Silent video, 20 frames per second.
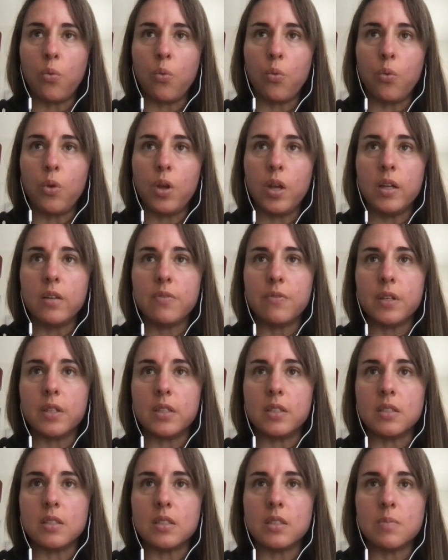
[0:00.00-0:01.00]

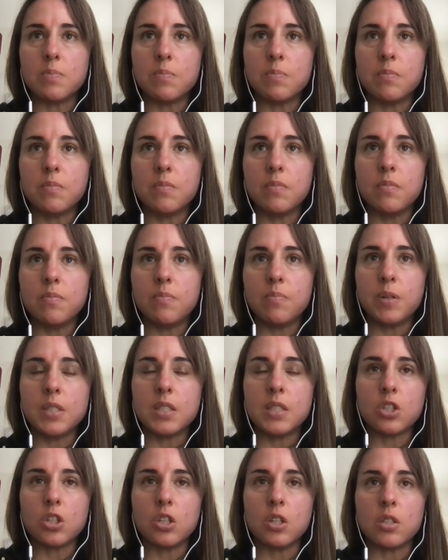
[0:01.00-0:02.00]
infants
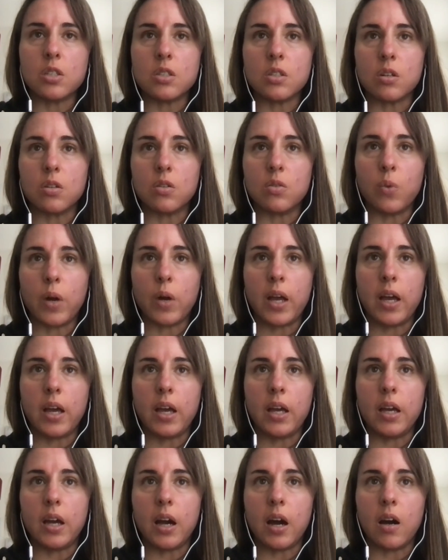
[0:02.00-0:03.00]
positioned a certain
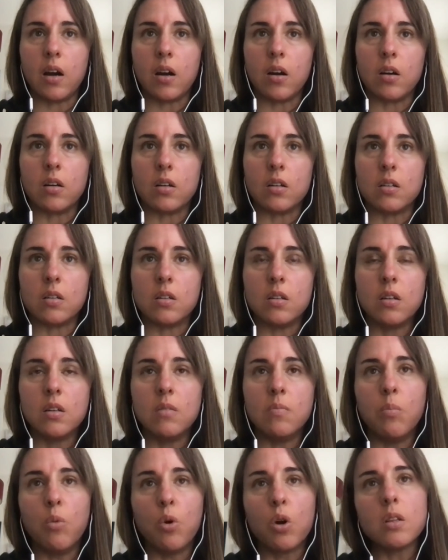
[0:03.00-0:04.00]
way are
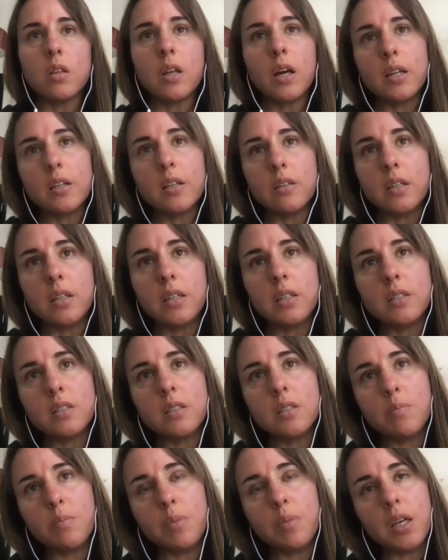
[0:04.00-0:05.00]
more likely
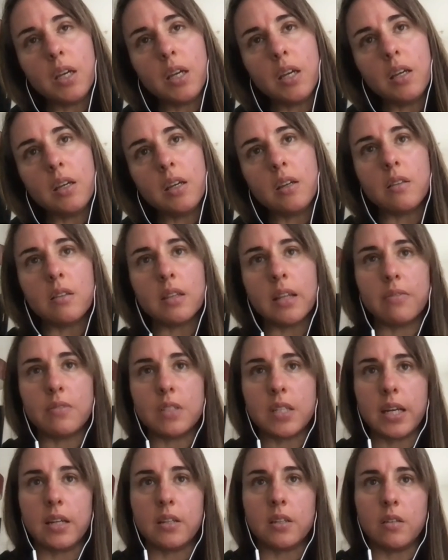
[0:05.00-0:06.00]
to be
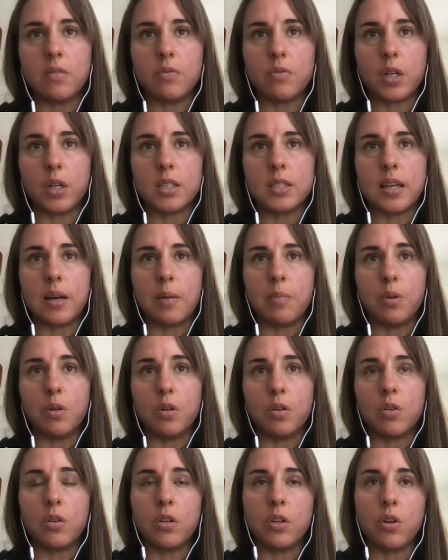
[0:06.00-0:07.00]
left-handed, for example,
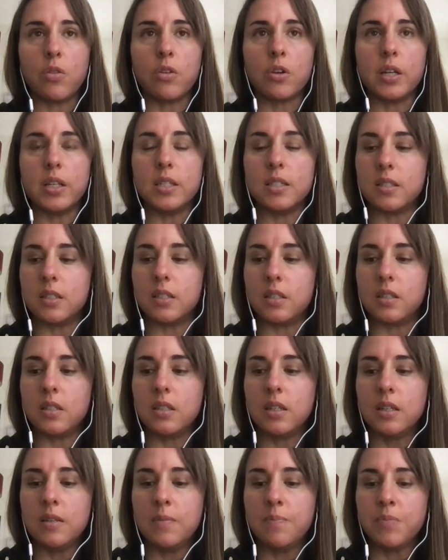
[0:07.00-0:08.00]
or, there is a
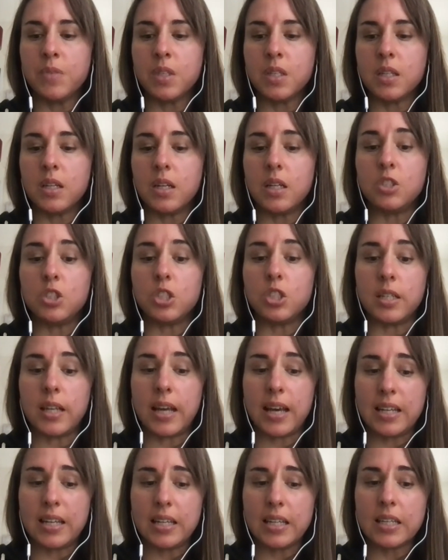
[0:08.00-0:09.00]

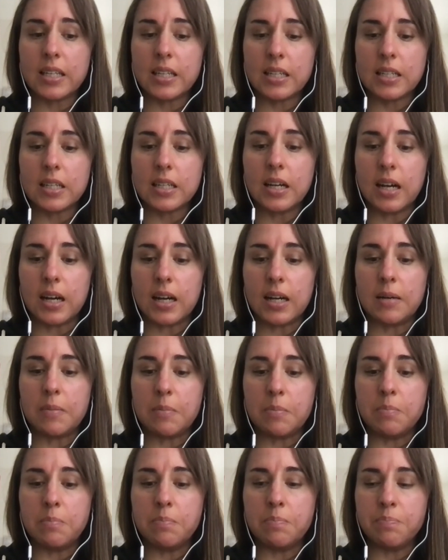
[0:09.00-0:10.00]
genetic,
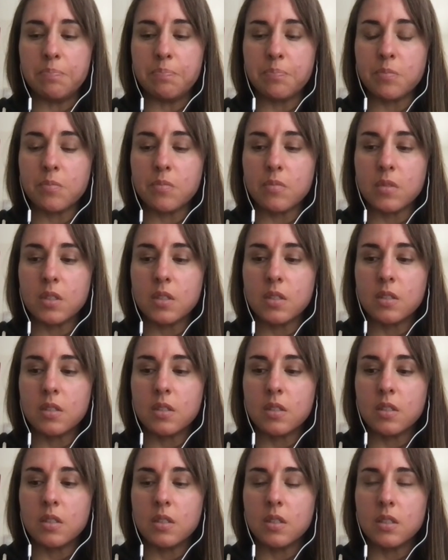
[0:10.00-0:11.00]

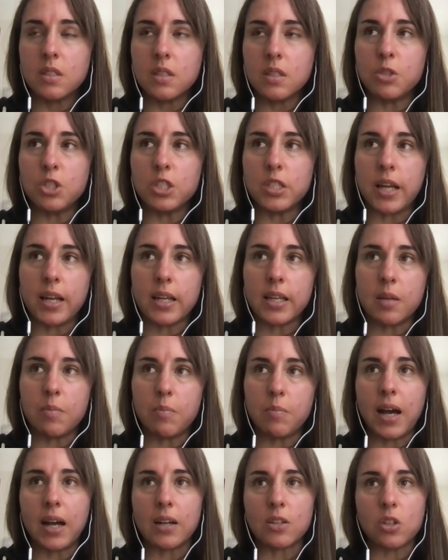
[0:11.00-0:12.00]
some genetic
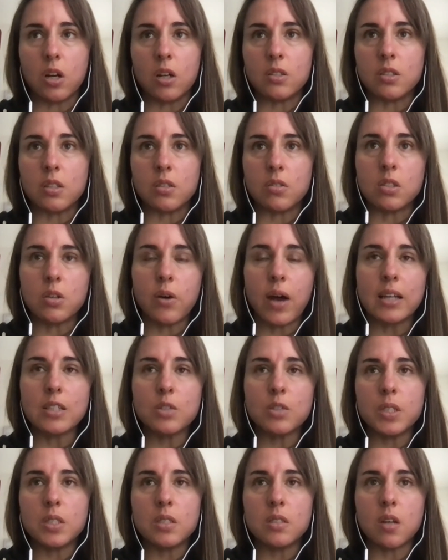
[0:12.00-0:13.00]
impact also. So
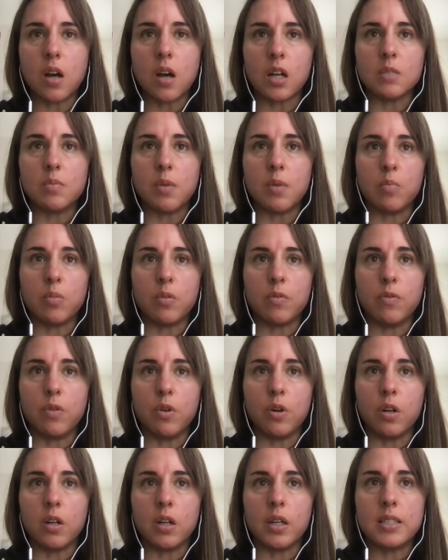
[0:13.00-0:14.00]
as we talked about
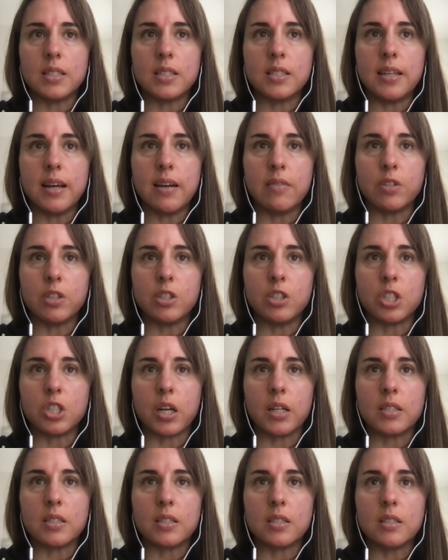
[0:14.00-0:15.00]
before, it's never
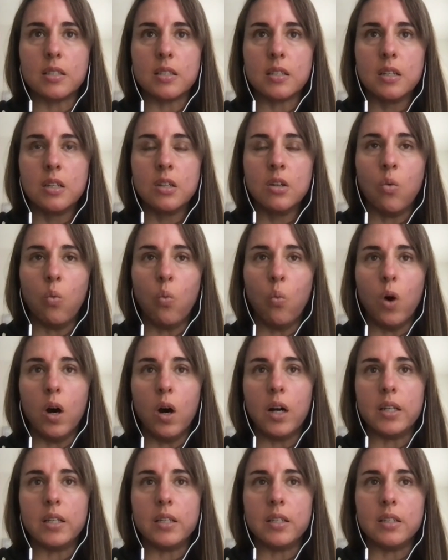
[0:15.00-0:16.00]
just
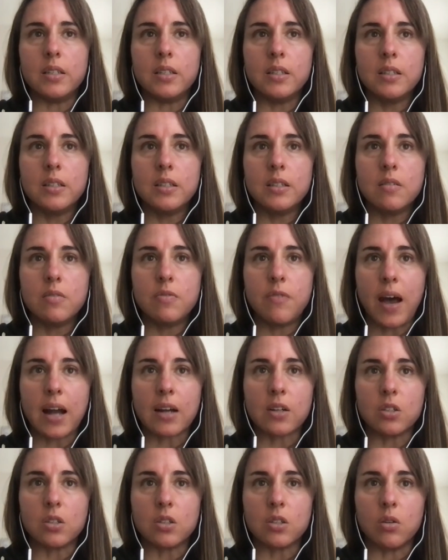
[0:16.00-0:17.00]
one
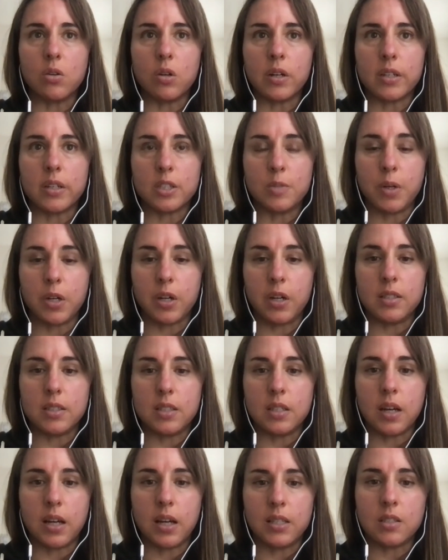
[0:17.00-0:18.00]
factor or experience
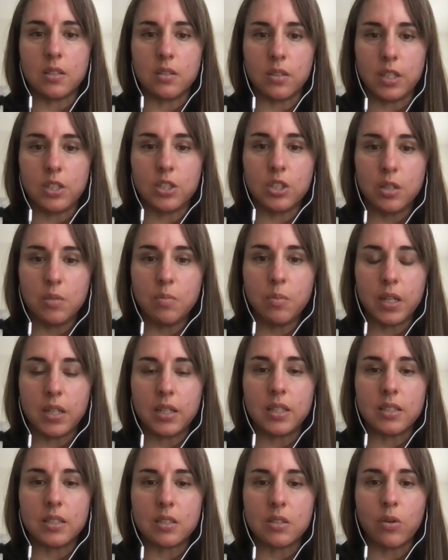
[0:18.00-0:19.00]
in isolation, but
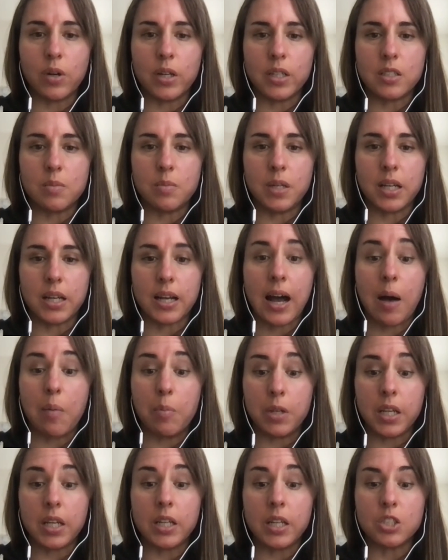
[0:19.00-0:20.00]
it is going to be a
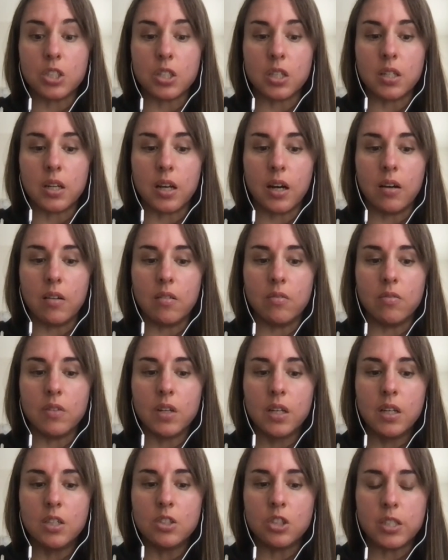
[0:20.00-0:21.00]
combination of
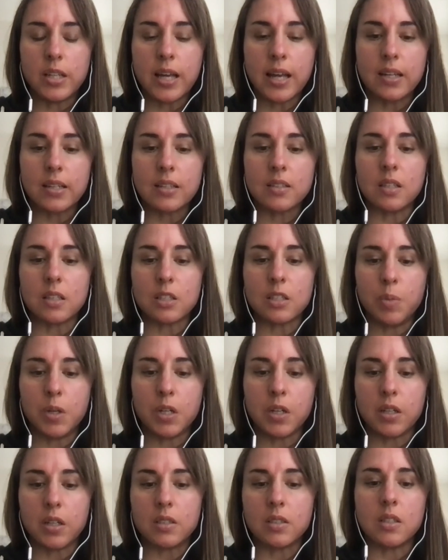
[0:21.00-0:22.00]
genetics,
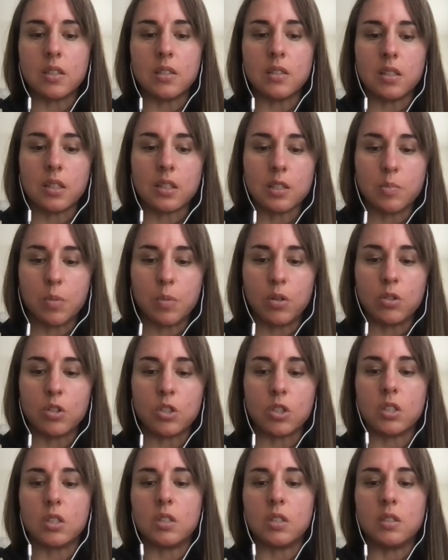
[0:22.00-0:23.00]
experiences,
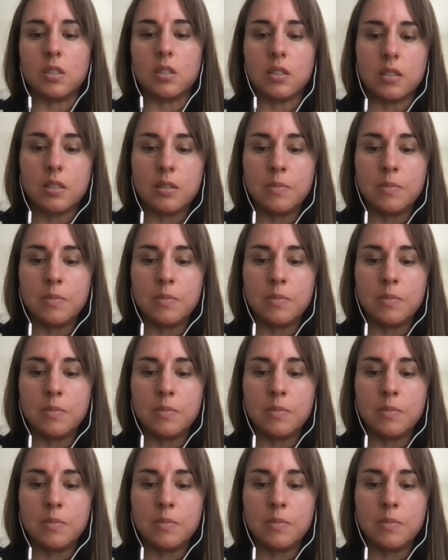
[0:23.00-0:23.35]
exposures,